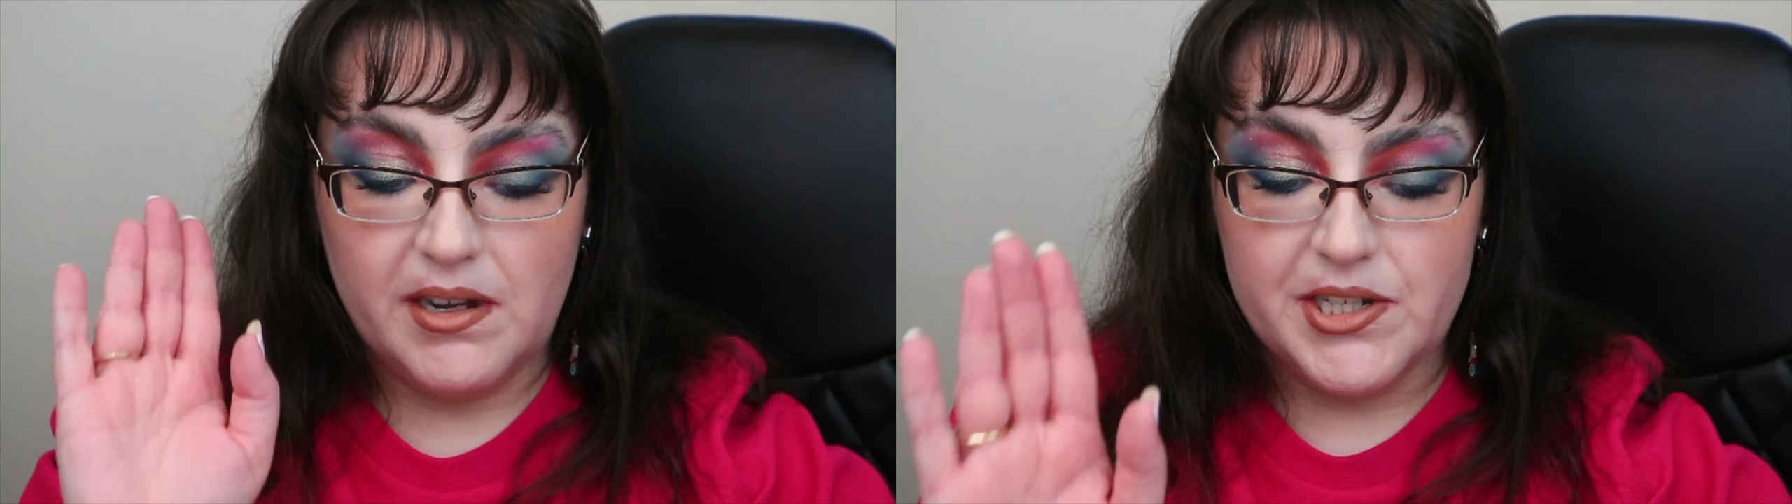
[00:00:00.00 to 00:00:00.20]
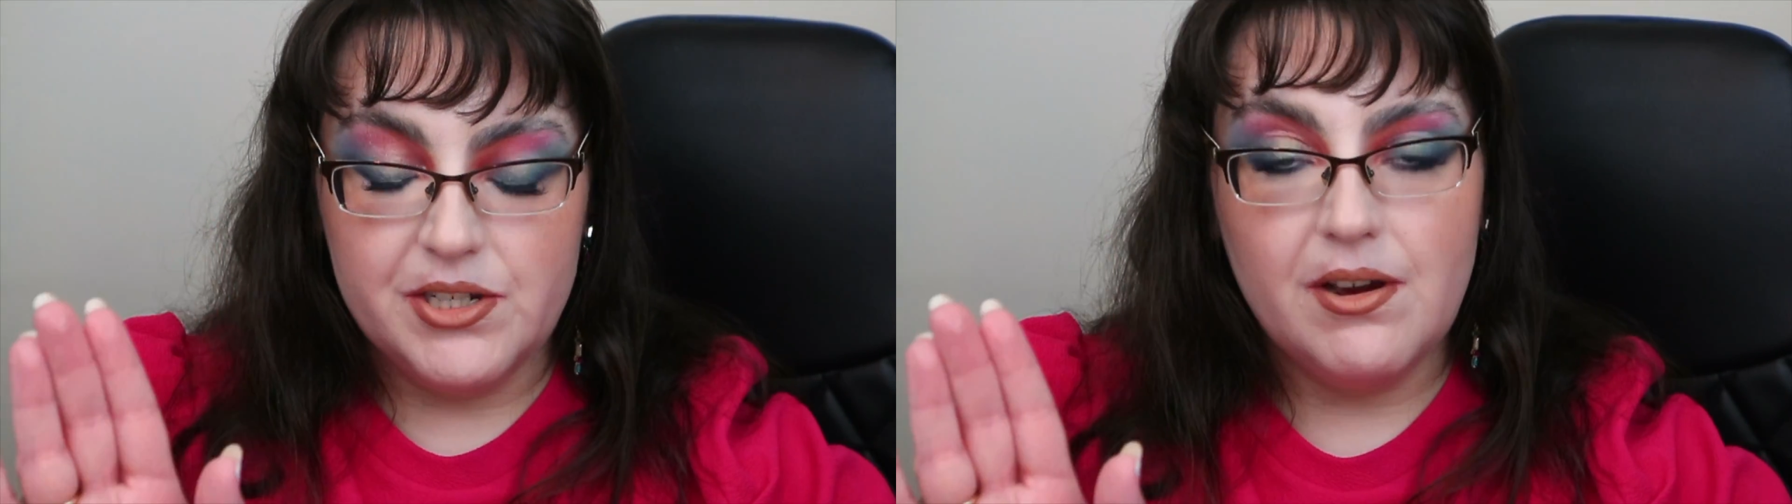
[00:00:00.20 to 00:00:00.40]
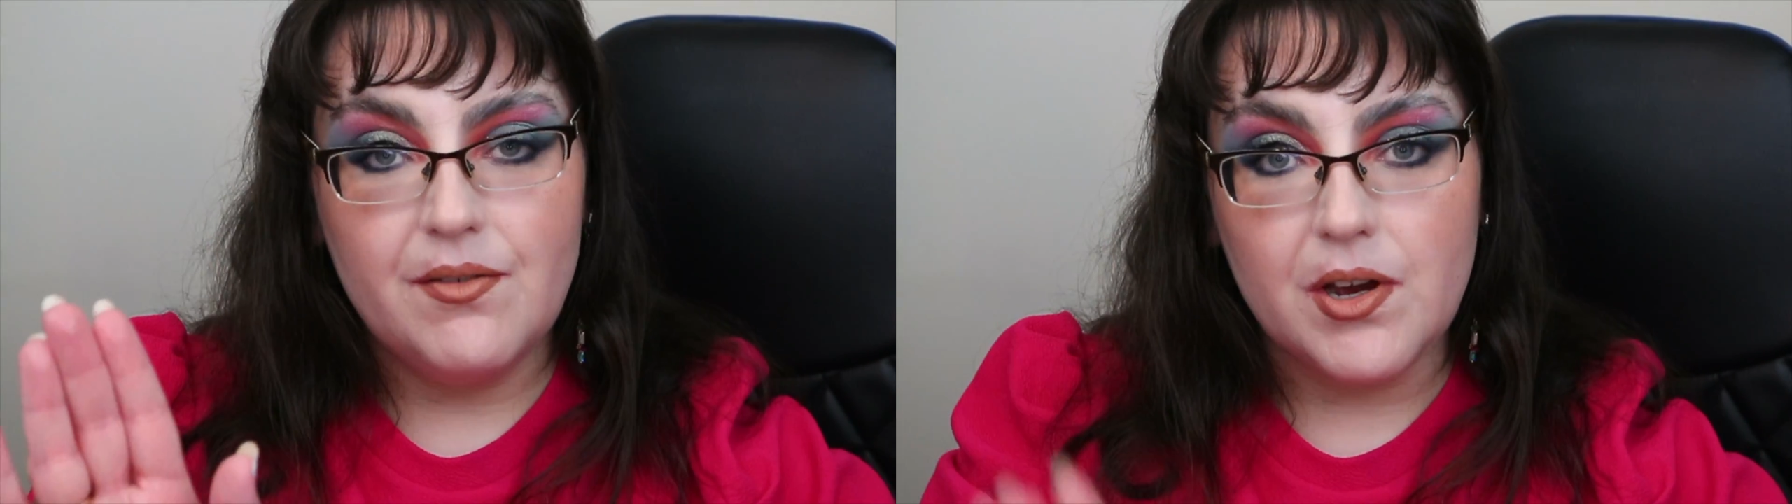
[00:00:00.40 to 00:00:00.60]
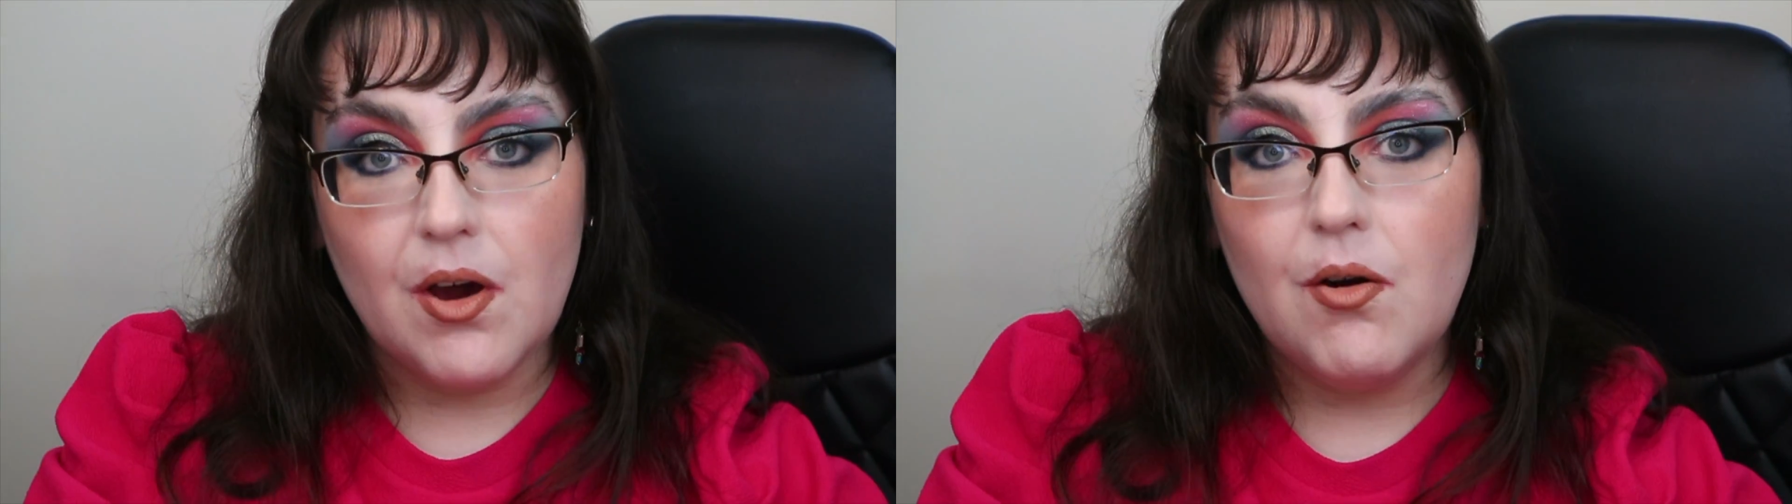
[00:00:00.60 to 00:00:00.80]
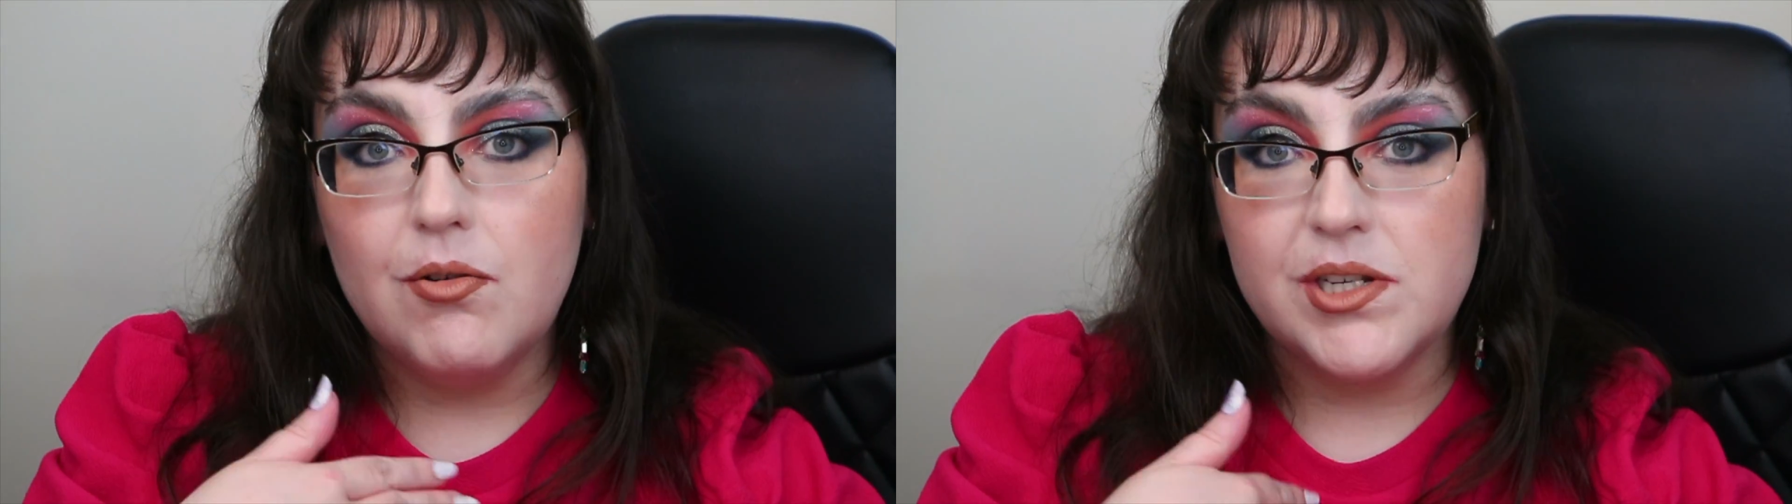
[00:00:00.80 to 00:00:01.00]
I do have a
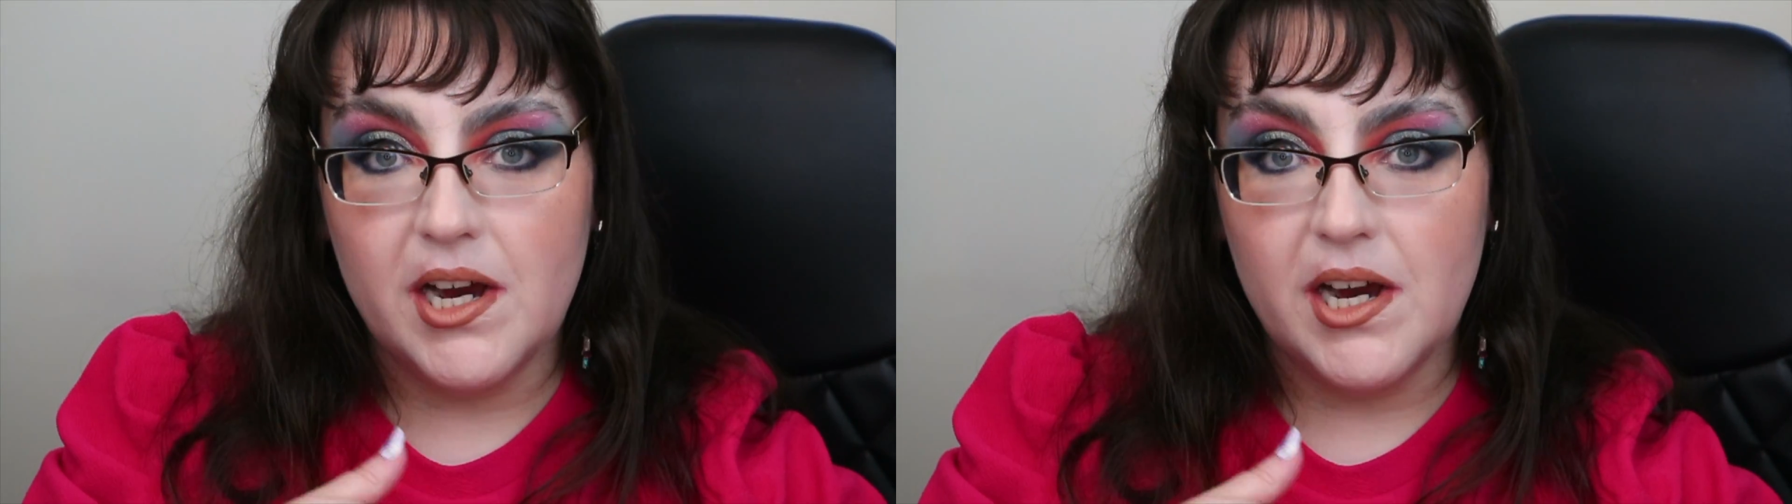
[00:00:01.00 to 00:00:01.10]
code,